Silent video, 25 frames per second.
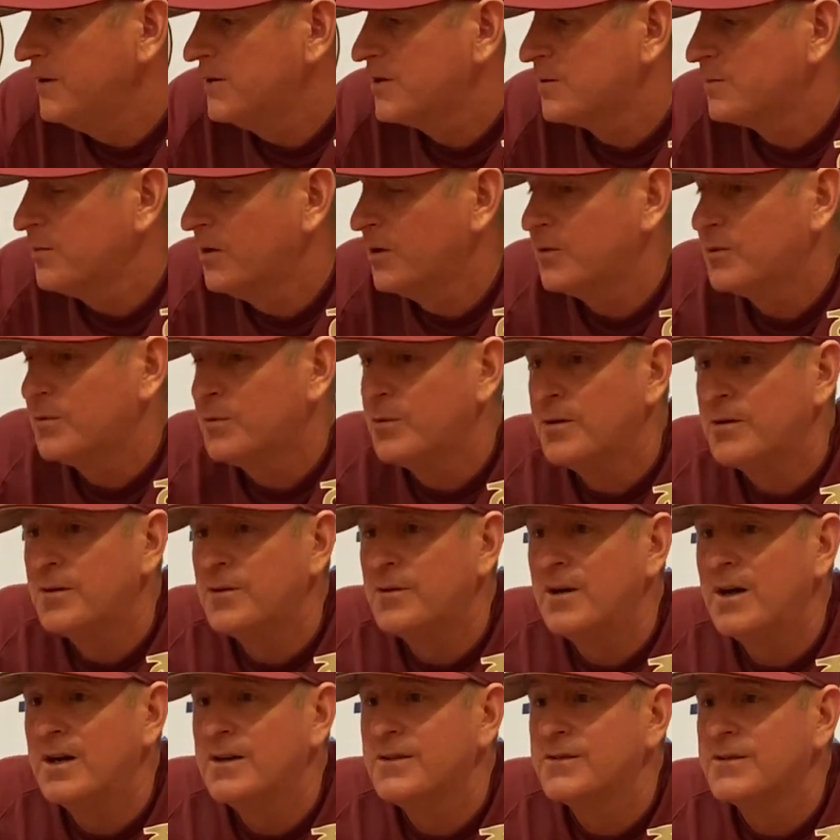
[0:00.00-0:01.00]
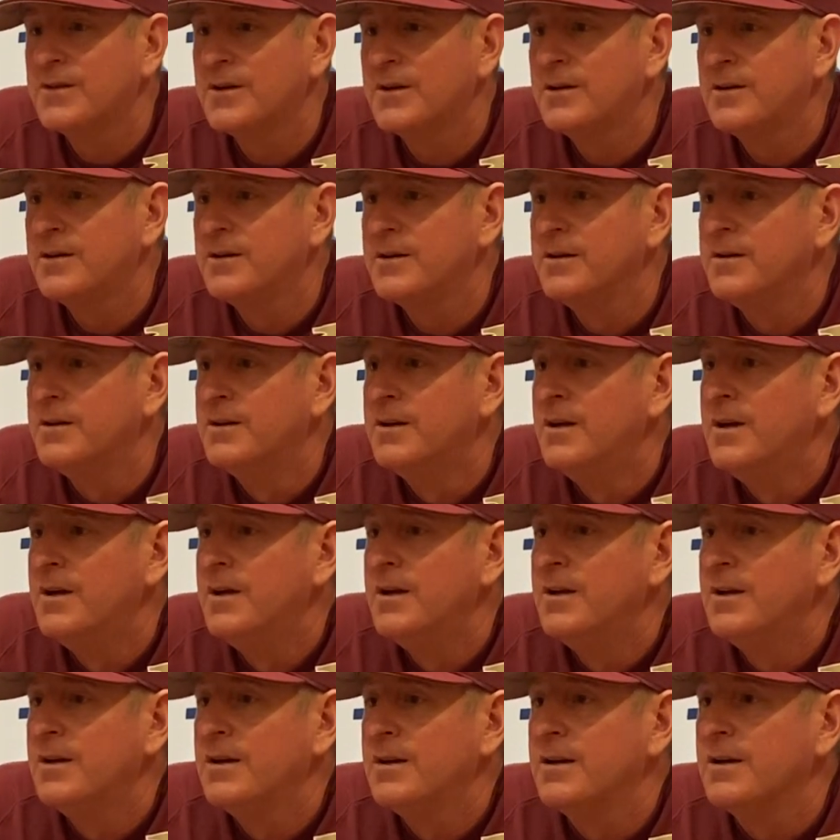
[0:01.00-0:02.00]
IP smoked one to right center, and
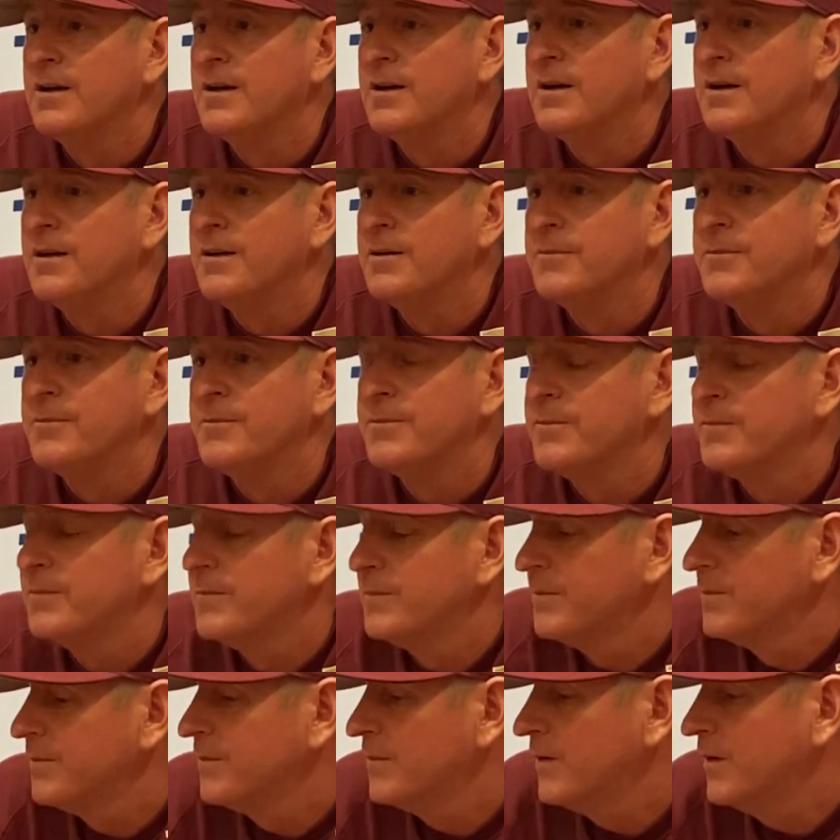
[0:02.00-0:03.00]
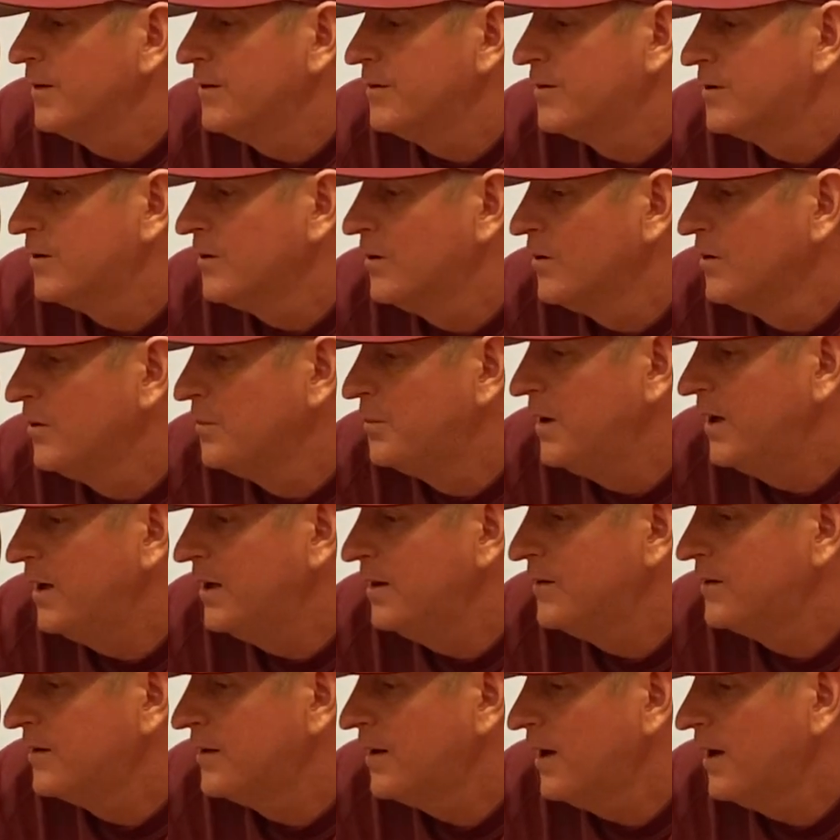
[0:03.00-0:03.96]
you know, stole a base,